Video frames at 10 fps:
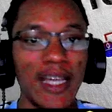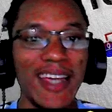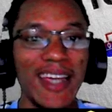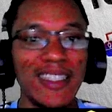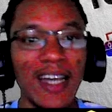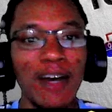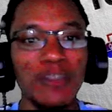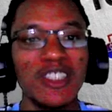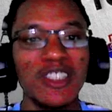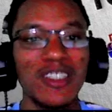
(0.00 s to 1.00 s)
exam
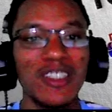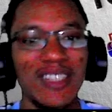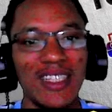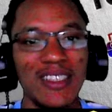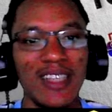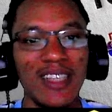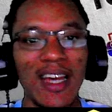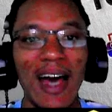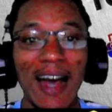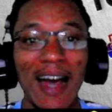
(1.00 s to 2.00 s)
success
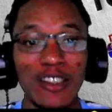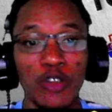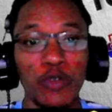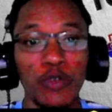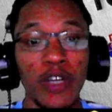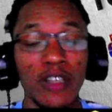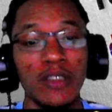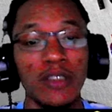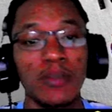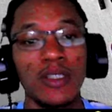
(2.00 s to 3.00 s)
at your
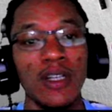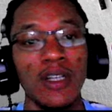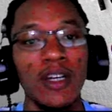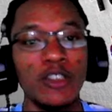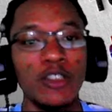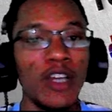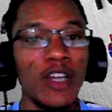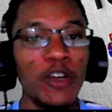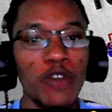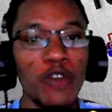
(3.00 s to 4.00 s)
fingertips. So
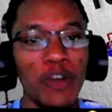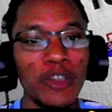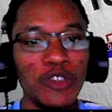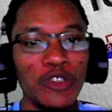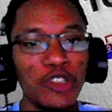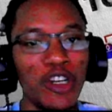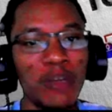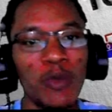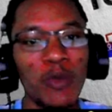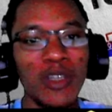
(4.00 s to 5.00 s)
thank you very much for joining
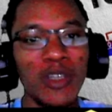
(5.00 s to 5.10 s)
me once